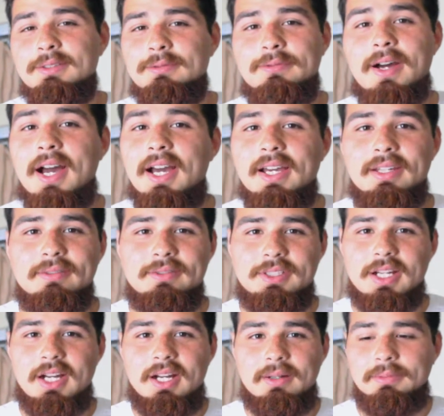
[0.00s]
five
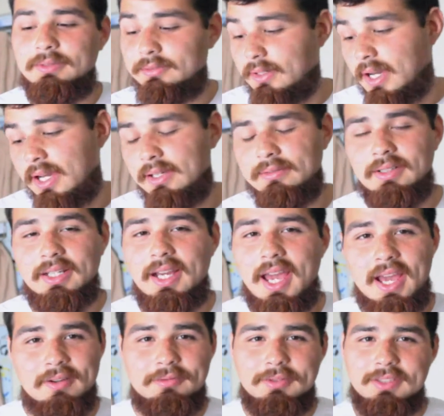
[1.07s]
jobs five like a
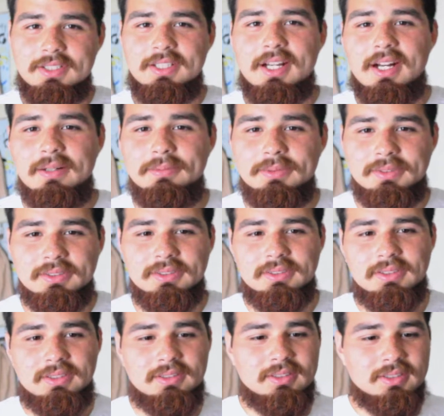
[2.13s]
handful of jobs
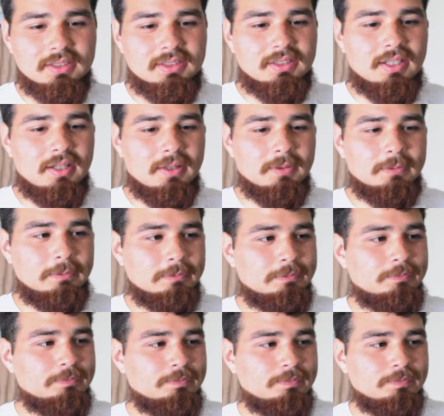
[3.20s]
just
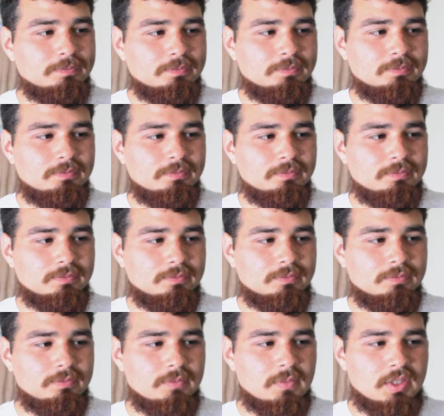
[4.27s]
um
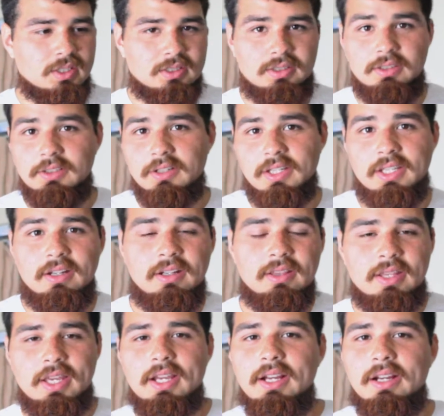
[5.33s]
just you know here
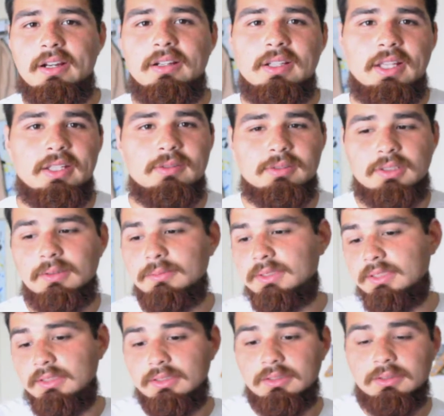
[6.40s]
and there like some
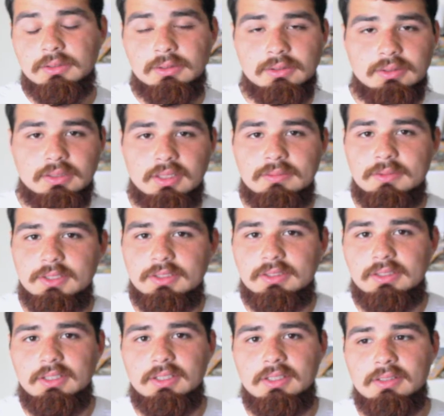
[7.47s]
seasonal some
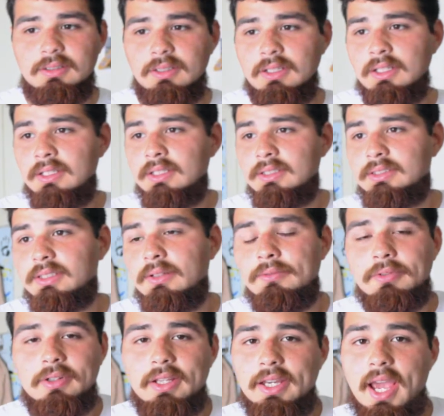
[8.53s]
just you know
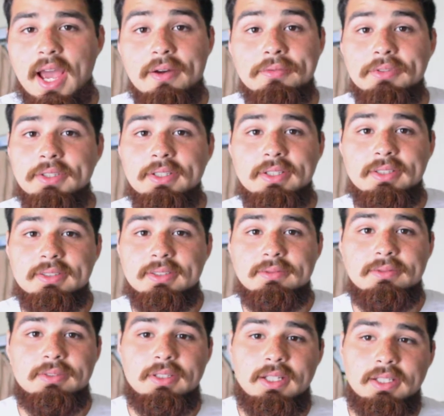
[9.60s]
some for like half a year,
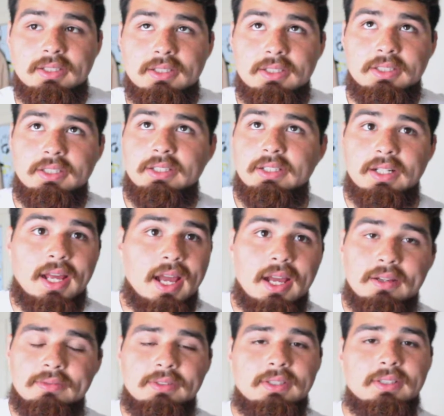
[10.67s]
some for like a year and a
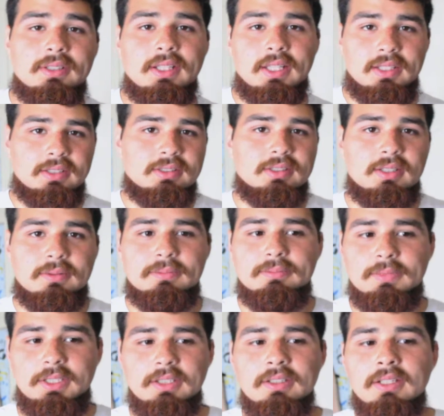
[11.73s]
half, you know, like
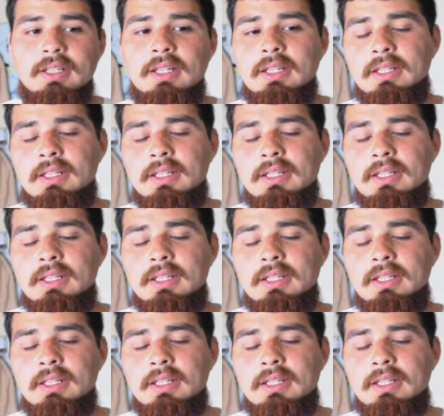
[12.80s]
some, you know.